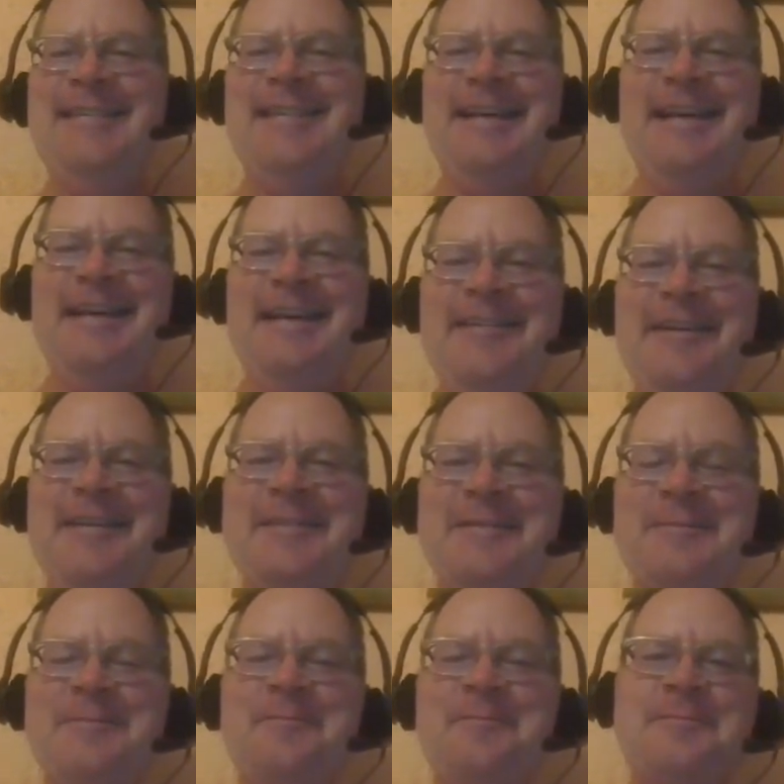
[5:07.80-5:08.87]

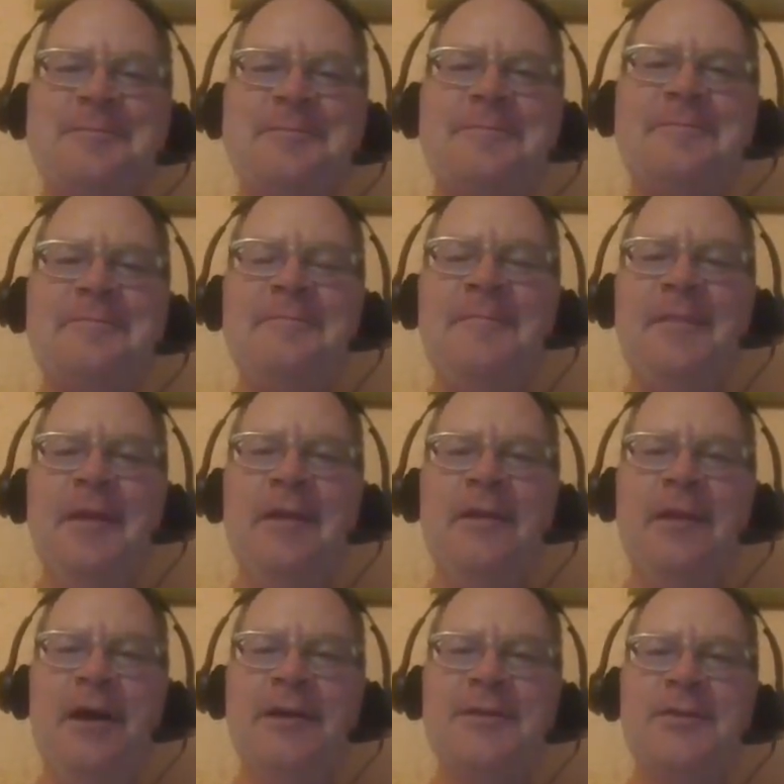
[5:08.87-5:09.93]
Anyways,
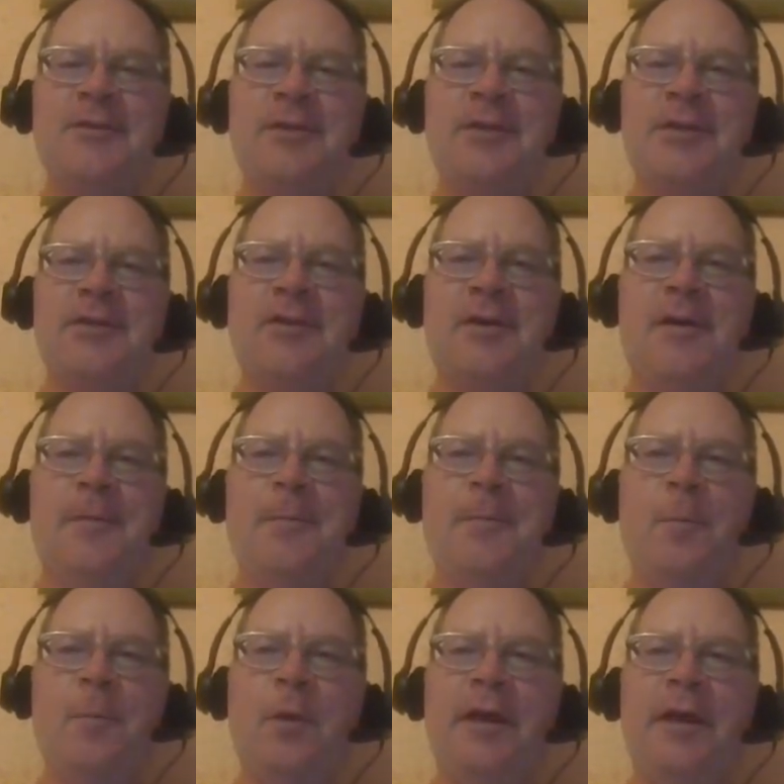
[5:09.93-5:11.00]
long story short,
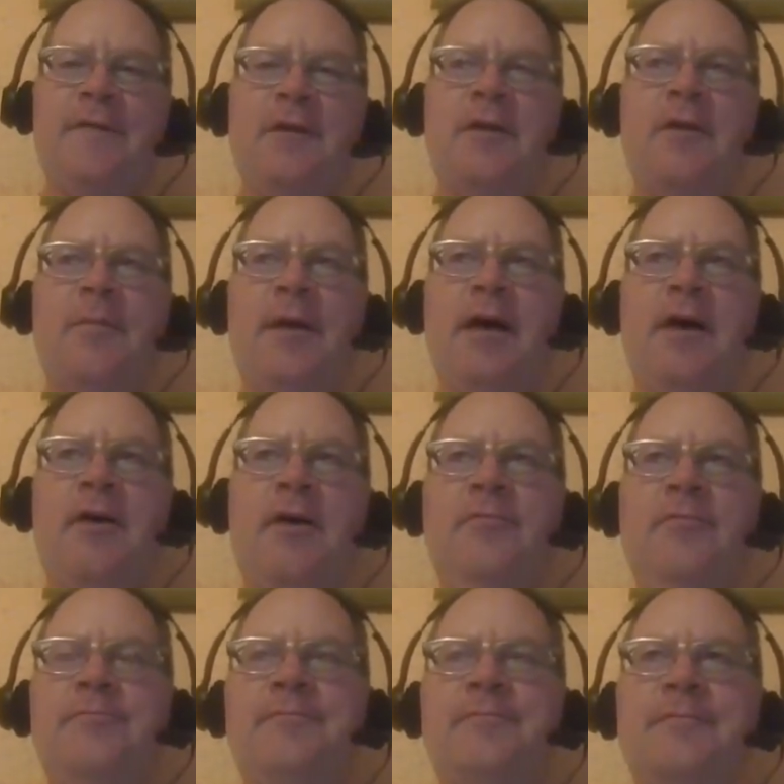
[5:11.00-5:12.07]
we left it at about
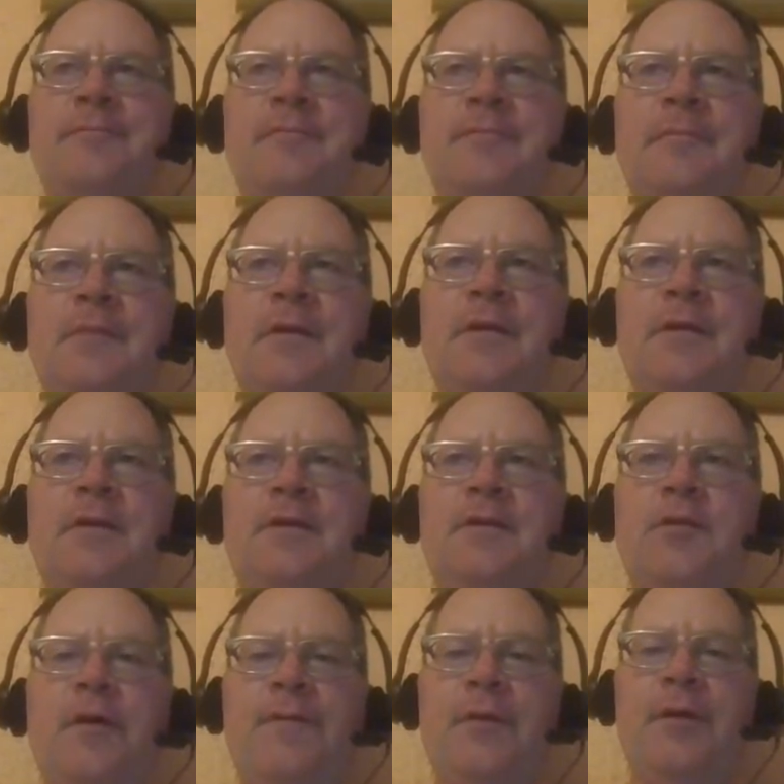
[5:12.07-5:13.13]

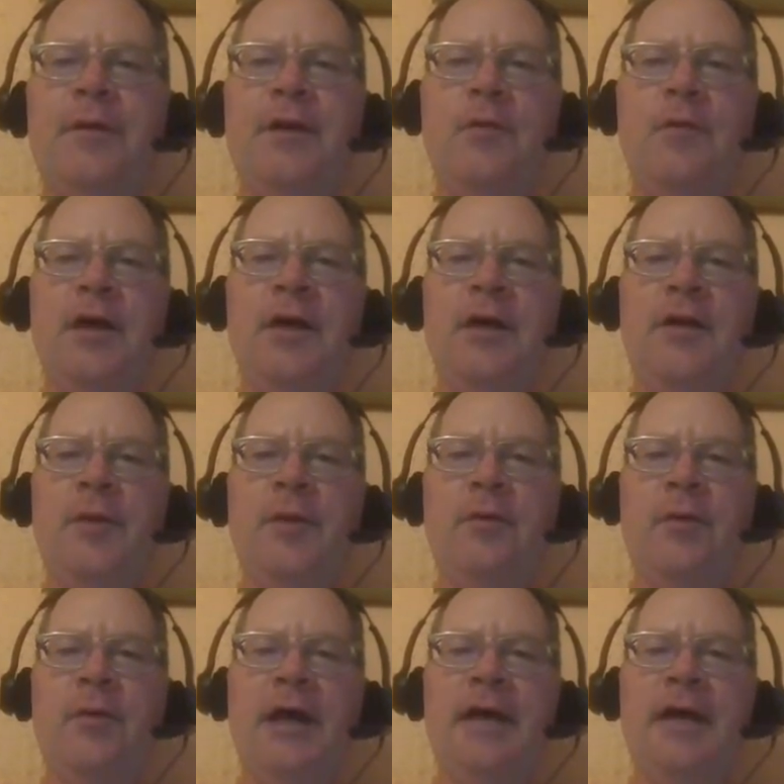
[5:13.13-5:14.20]
12:31. We
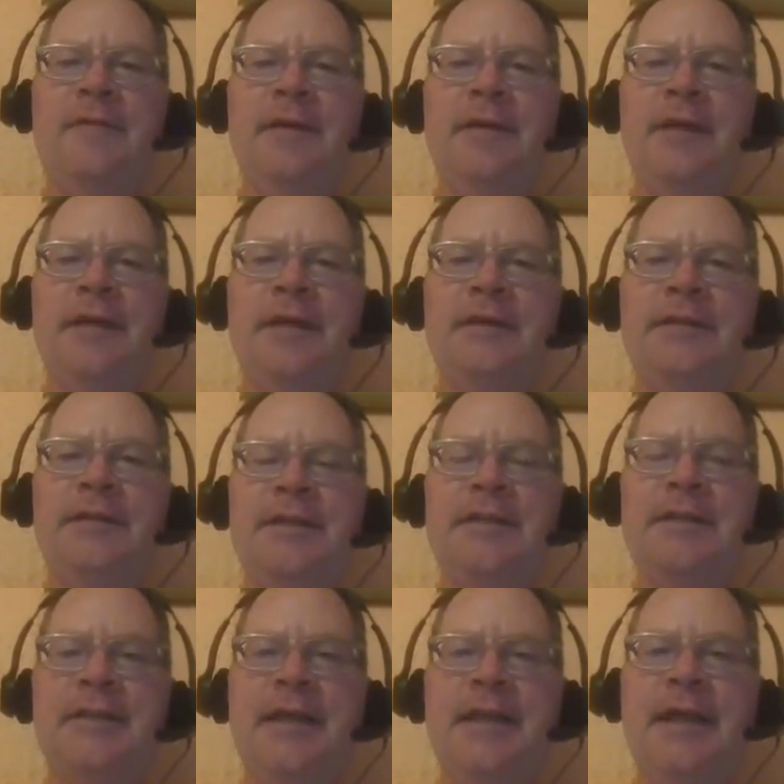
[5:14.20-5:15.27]
arrived in
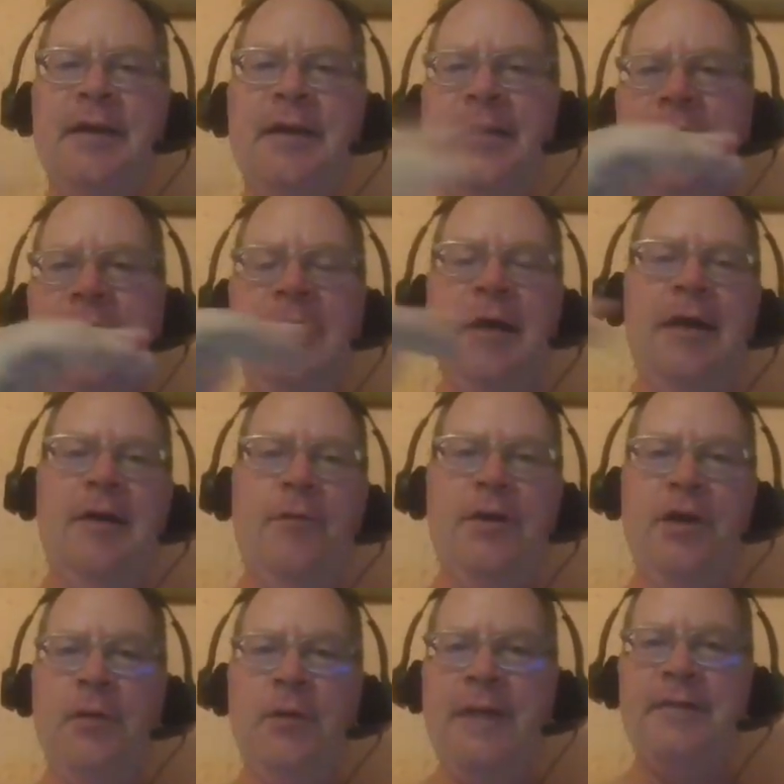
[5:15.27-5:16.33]
TJ.
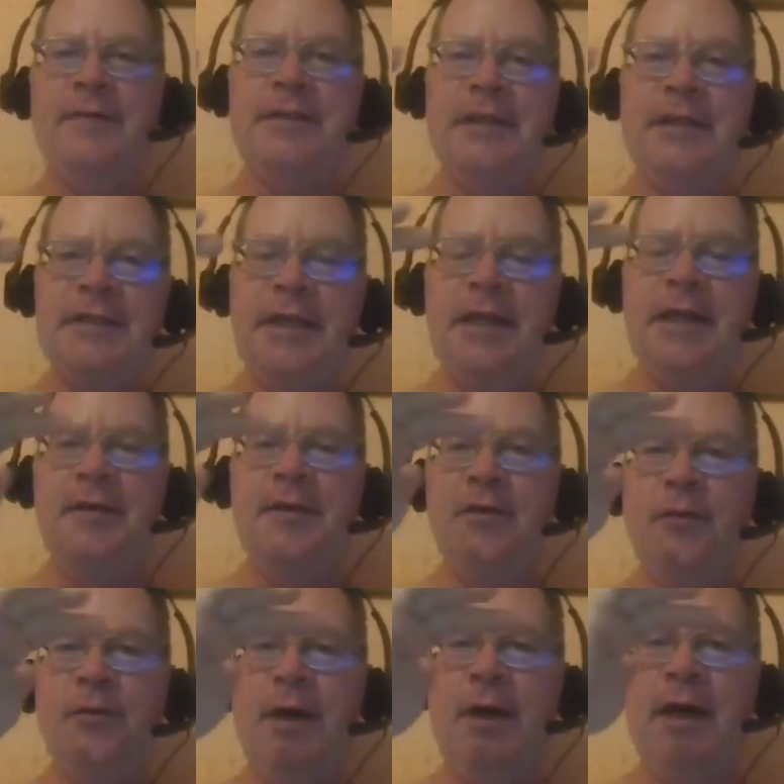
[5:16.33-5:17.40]
When you arrive in TJ,
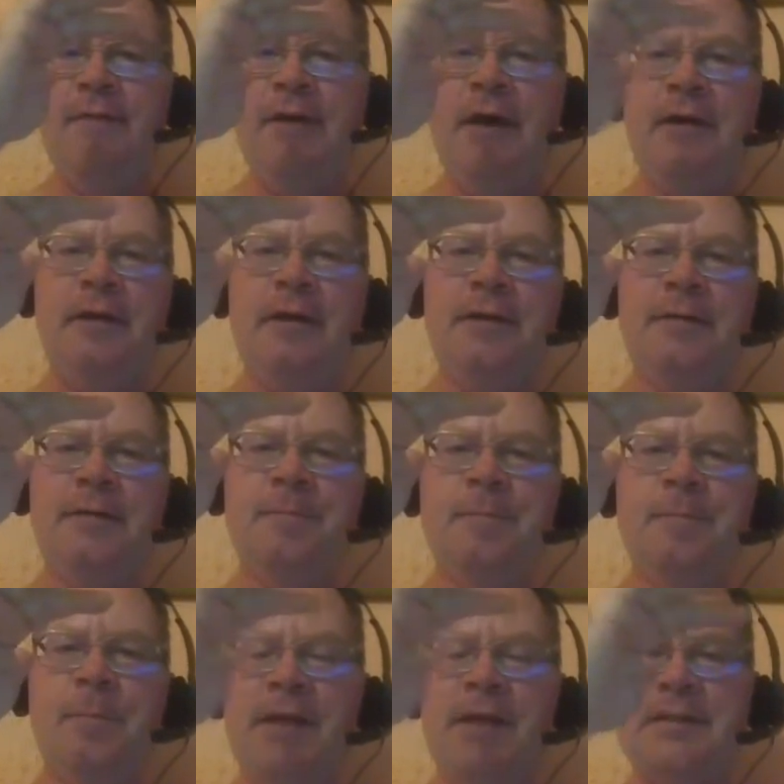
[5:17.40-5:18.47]
you arrive not on the
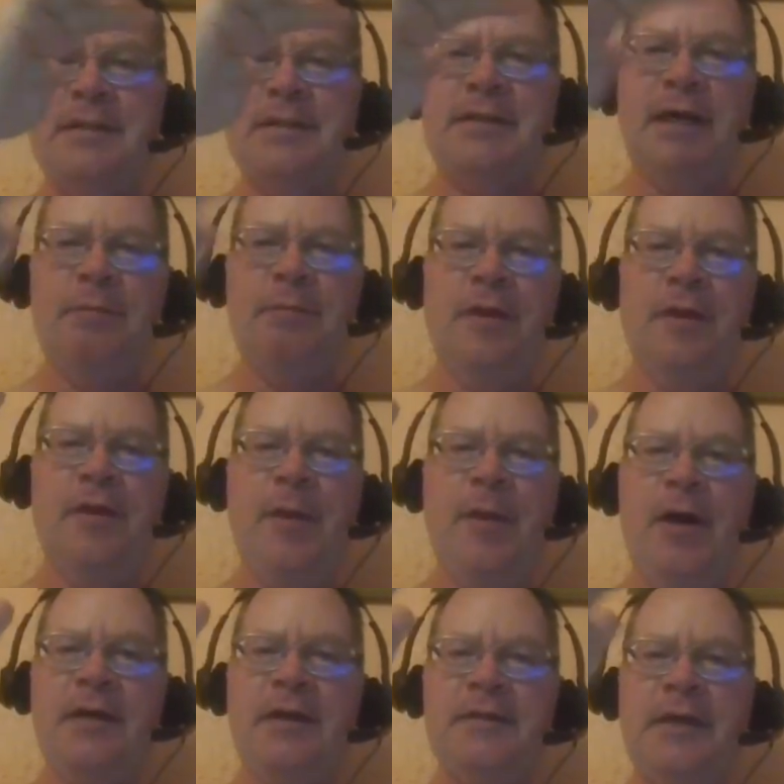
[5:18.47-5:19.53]
Mexican side, but on the
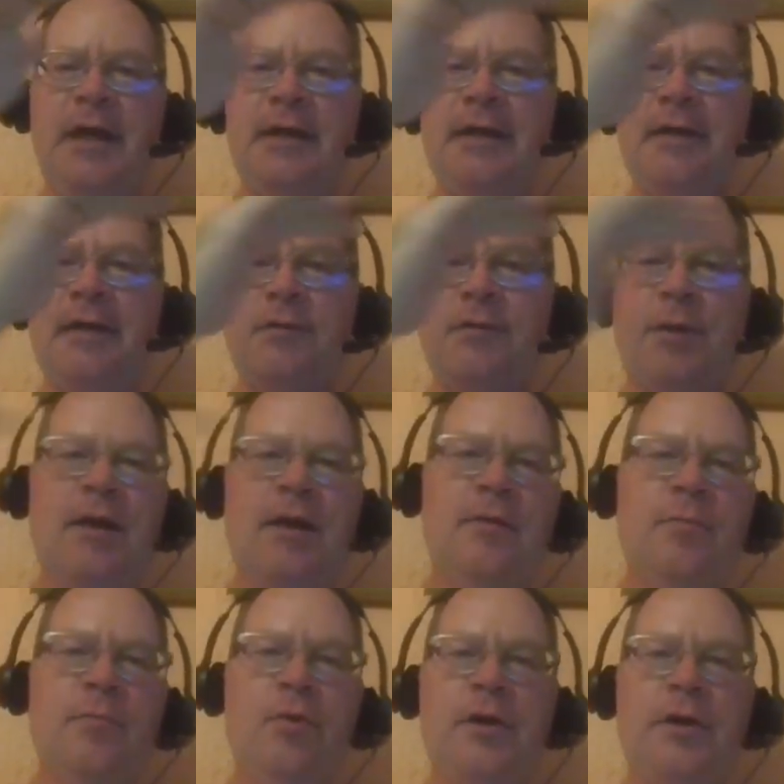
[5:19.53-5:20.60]
American side, and it's right on
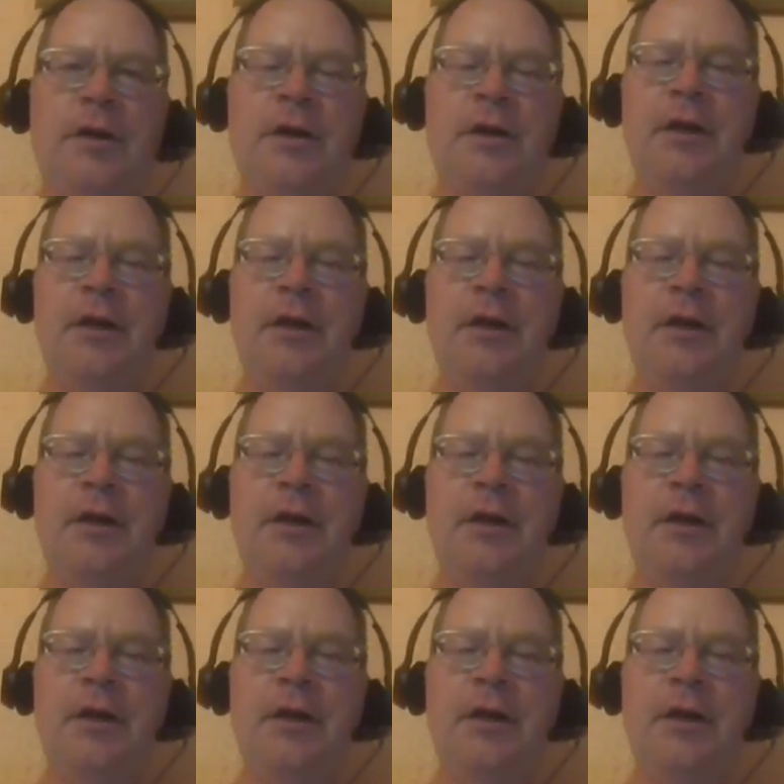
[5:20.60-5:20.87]
the border.